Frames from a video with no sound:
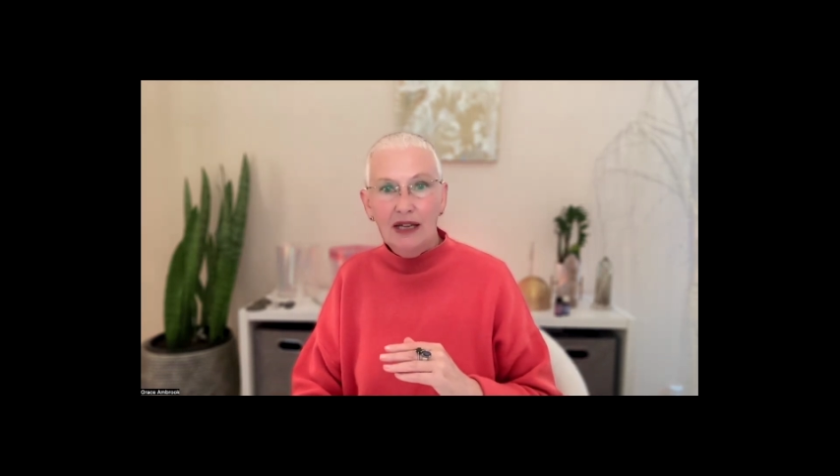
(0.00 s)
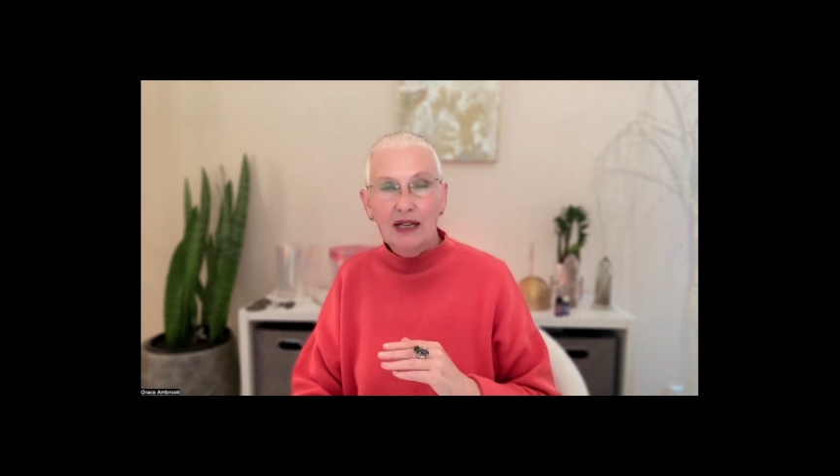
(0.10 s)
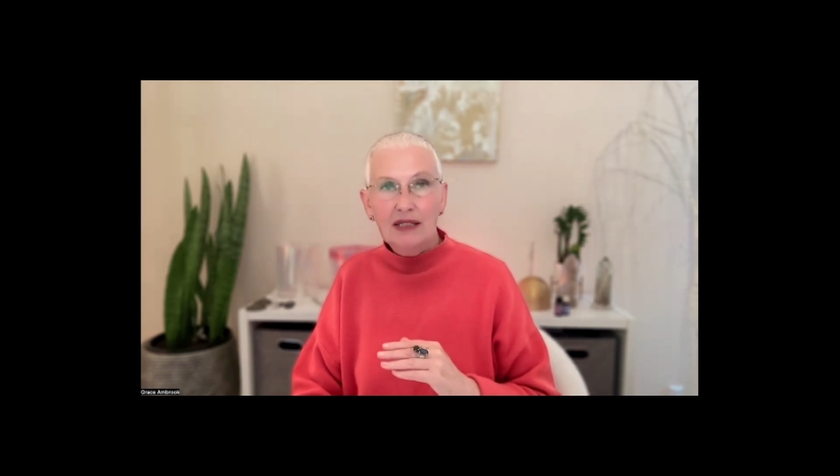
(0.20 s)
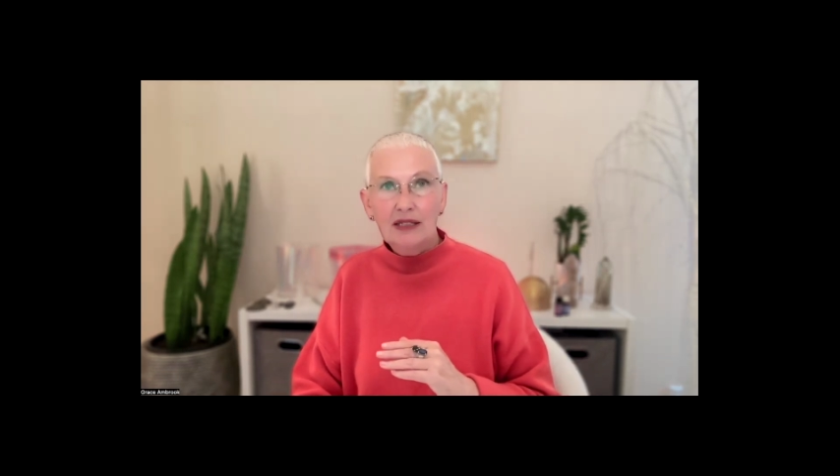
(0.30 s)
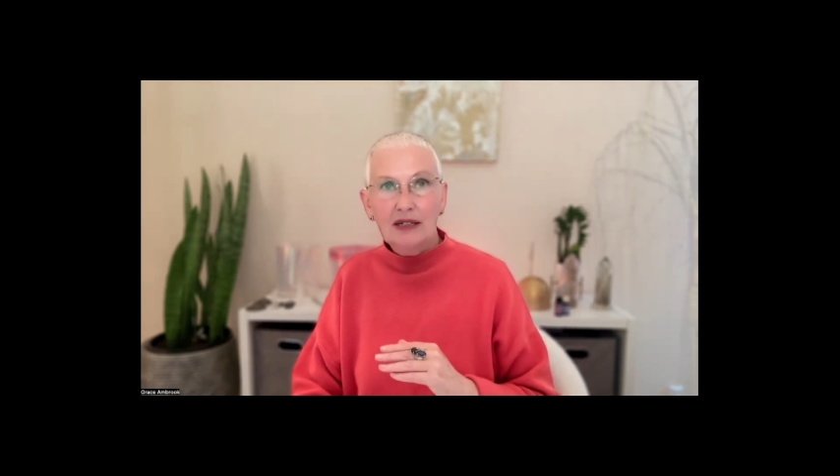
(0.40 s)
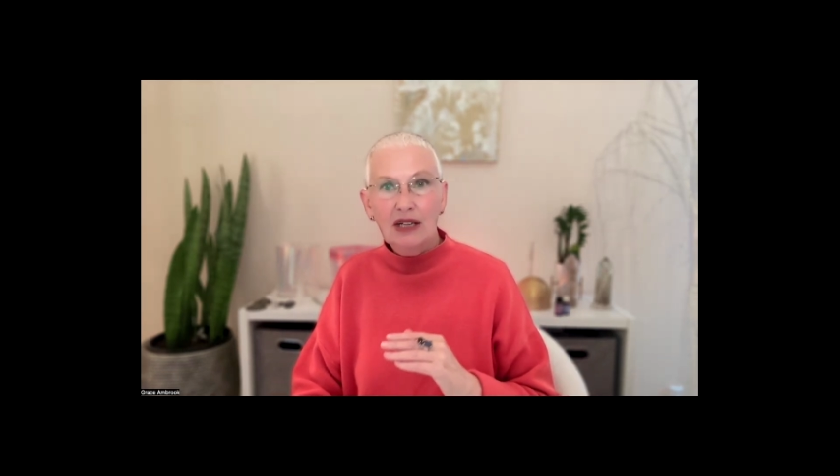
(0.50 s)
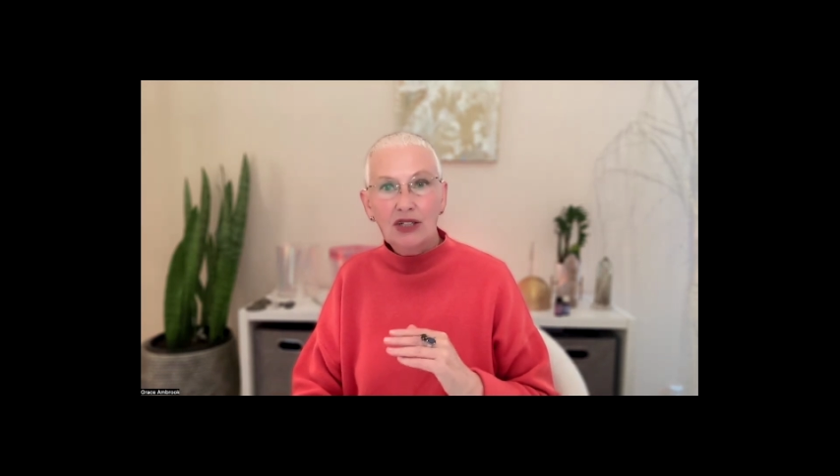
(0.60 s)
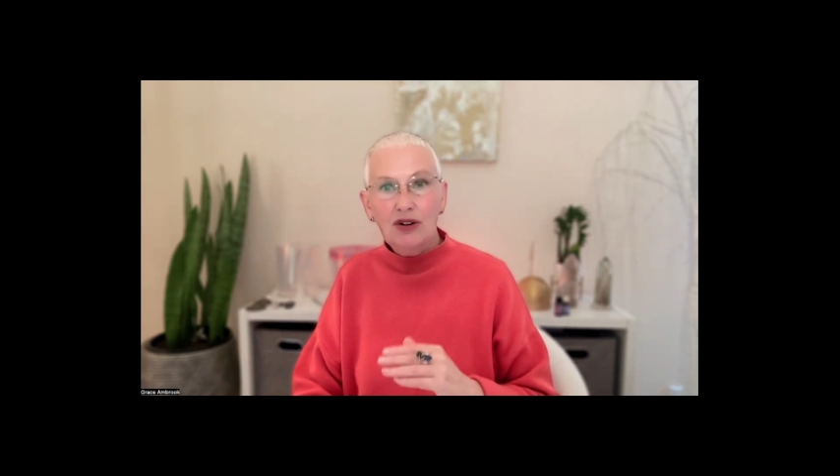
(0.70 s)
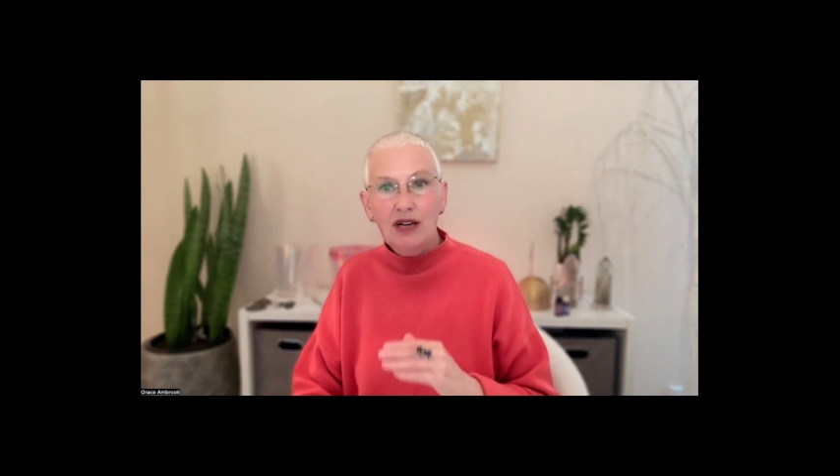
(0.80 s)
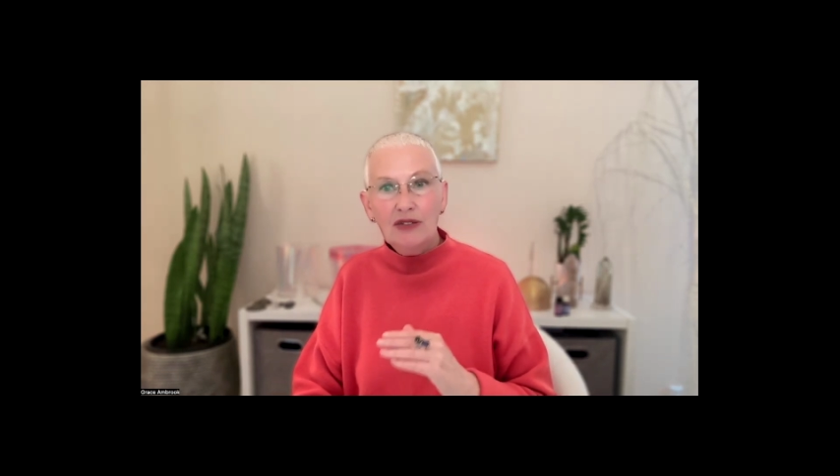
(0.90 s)
it's like
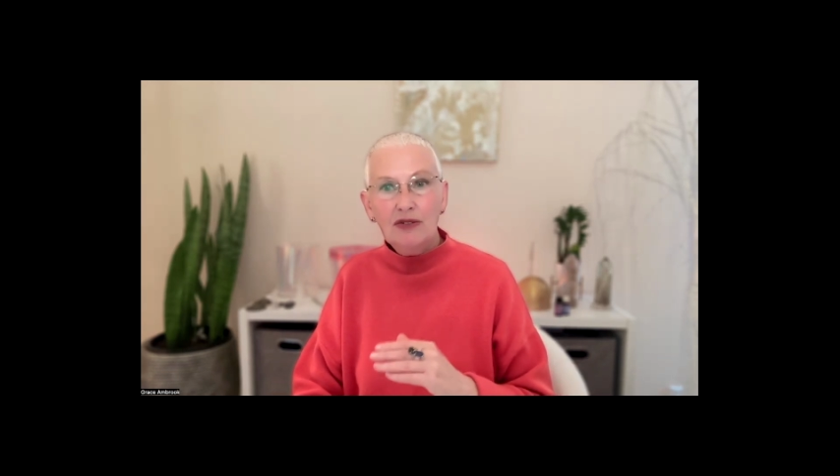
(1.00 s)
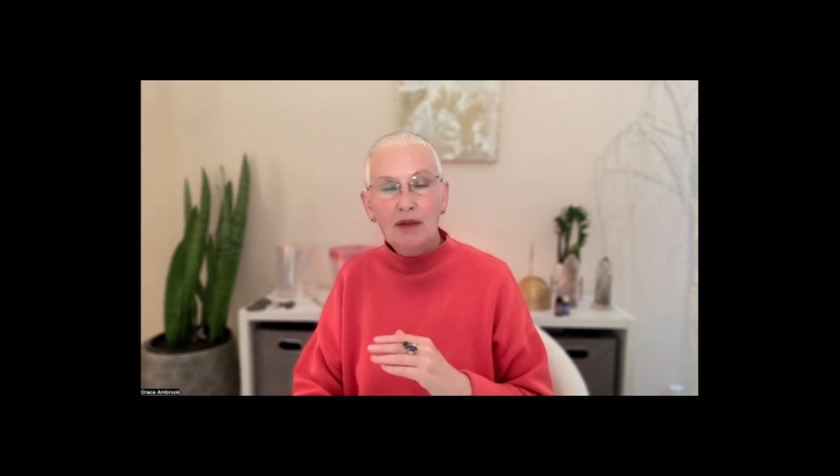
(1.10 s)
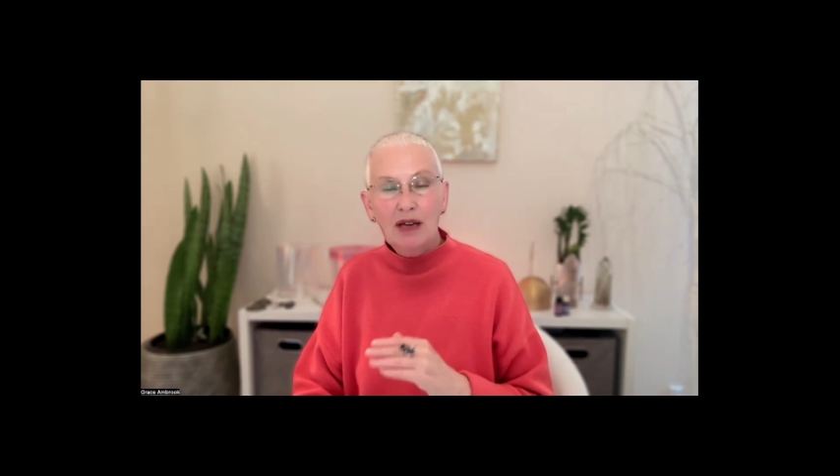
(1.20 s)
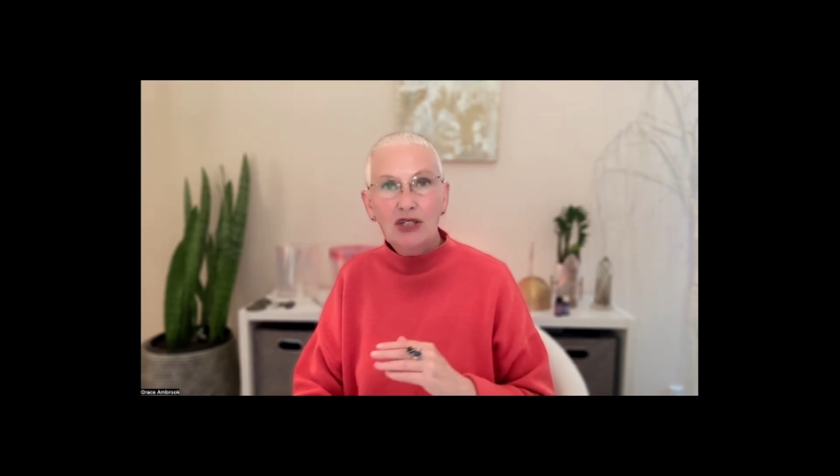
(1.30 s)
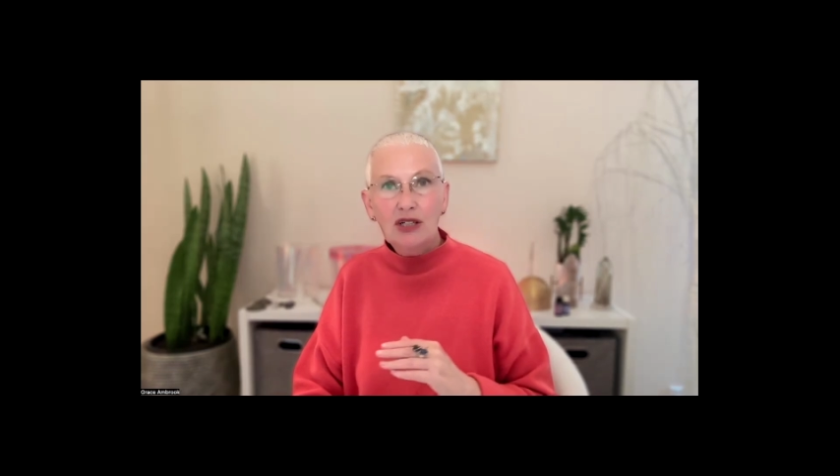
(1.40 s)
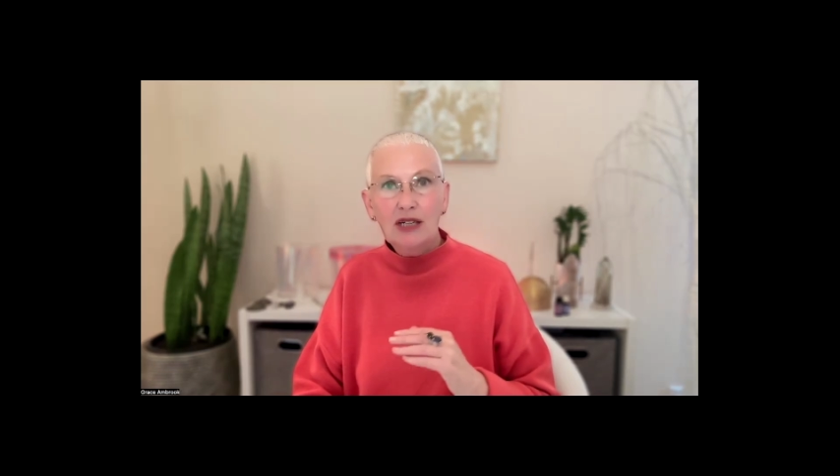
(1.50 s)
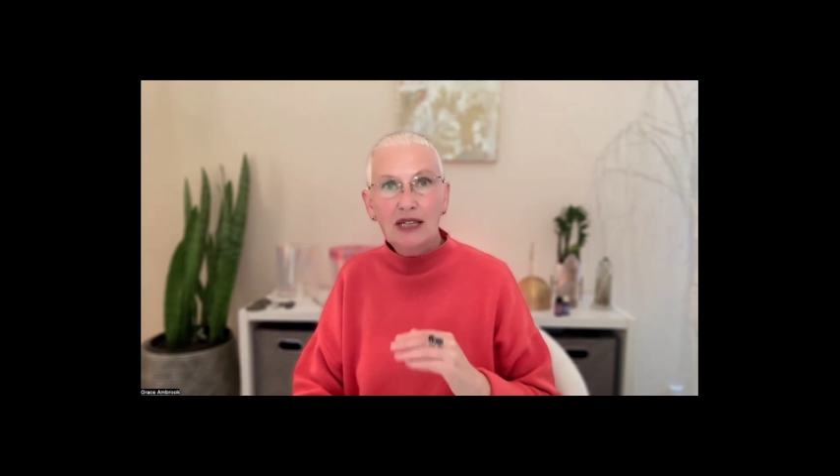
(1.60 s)
transformation